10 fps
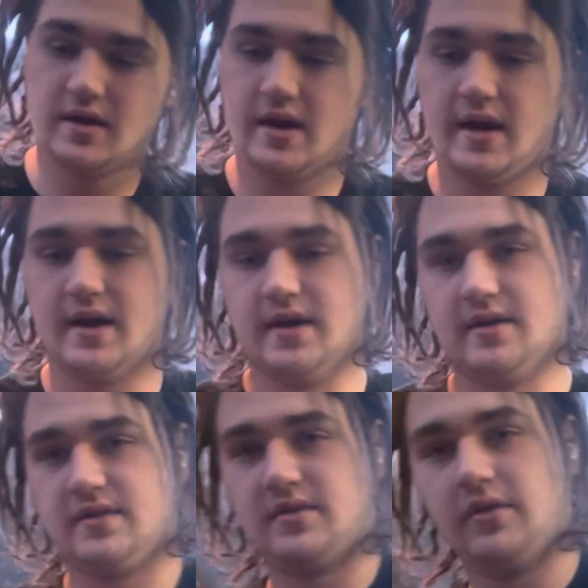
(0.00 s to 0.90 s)

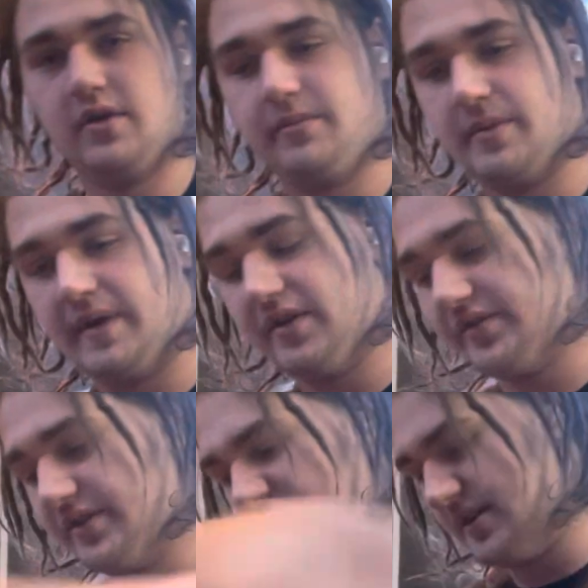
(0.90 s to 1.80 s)
And to lube your
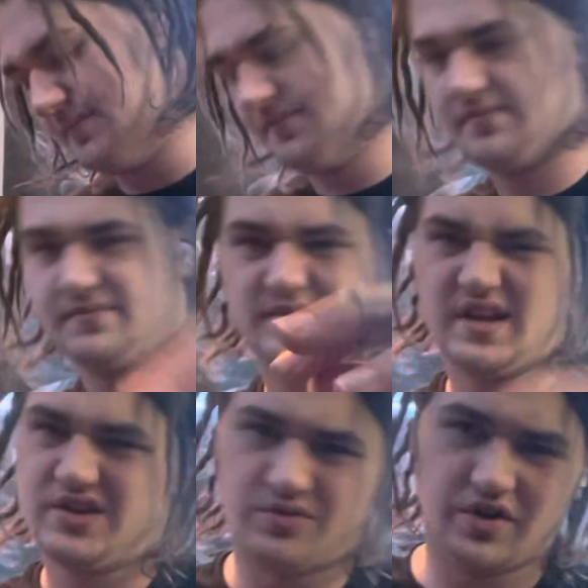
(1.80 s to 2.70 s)
balisong,
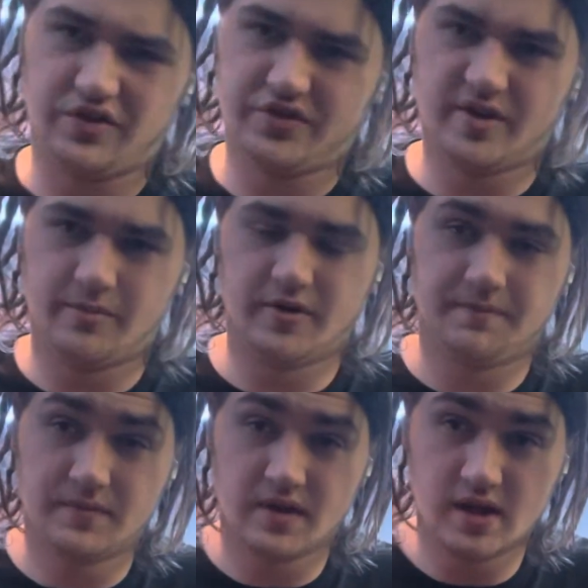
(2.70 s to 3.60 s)
it's real simple.
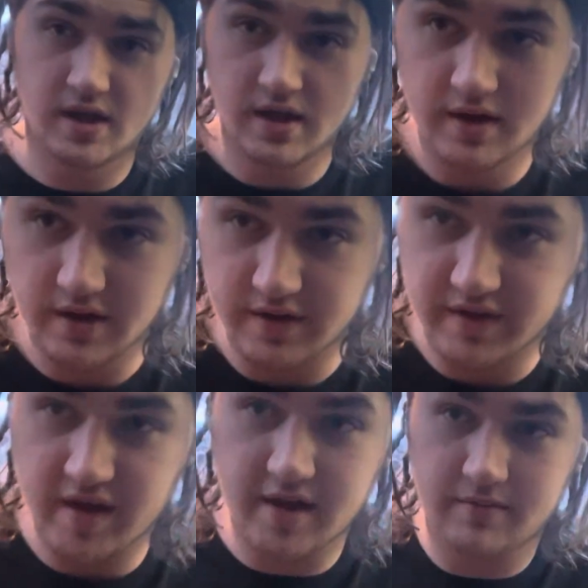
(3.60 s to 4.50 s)
You're gonna
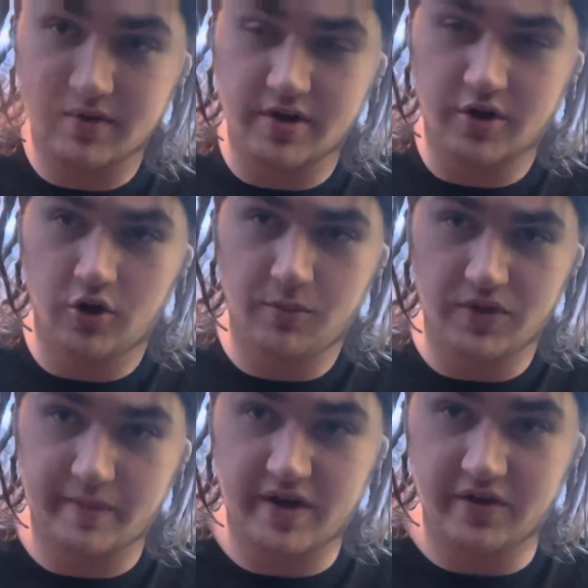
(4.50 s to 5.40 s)
take it, you're gonna open the
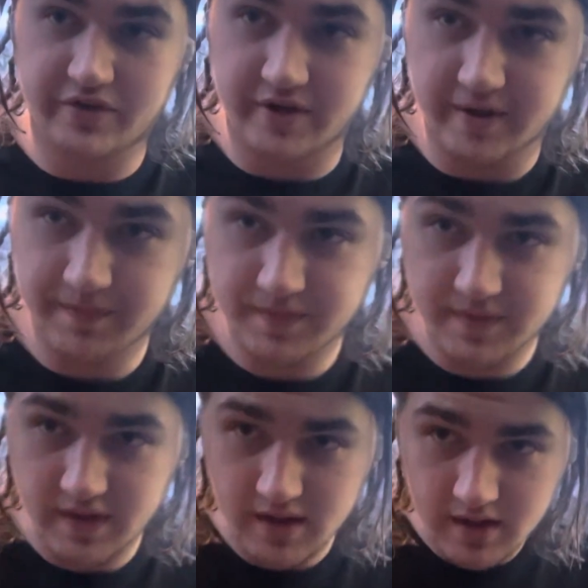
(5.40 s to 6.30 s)
balisong.
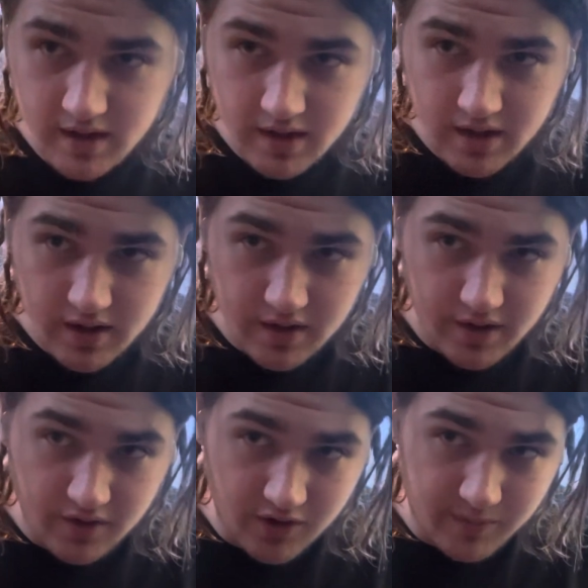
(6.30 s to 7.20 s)
You're
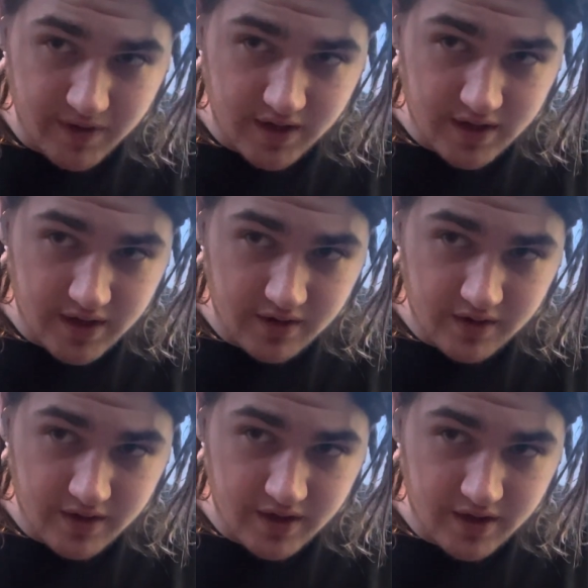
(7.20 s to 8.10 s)
gonna lube it here
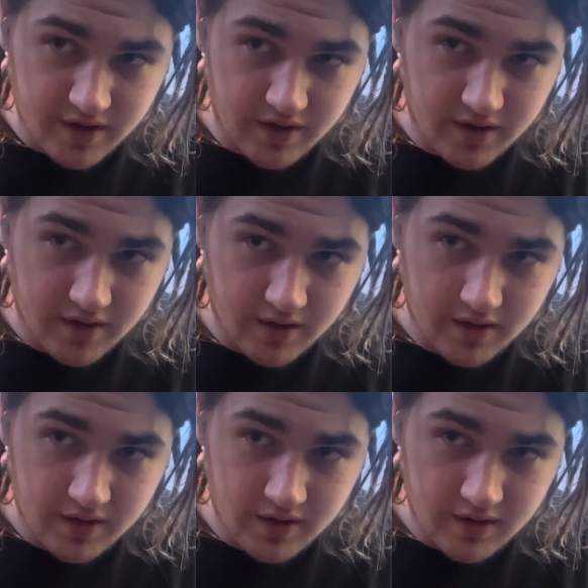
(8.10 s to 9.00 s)
and here,
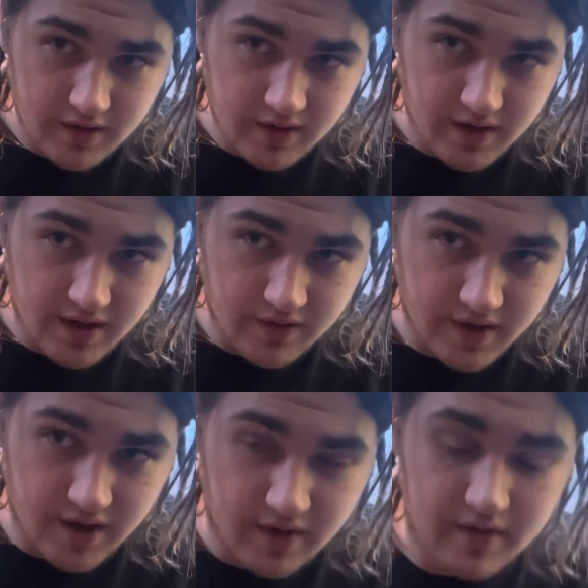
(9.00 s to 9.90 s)
there and
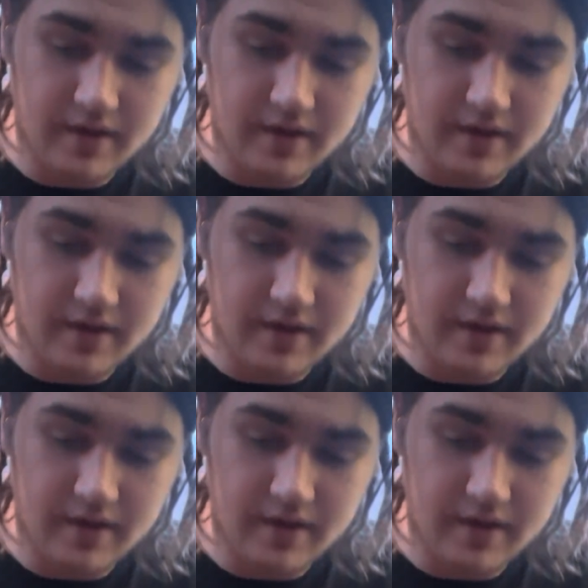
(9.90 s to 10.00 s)
there.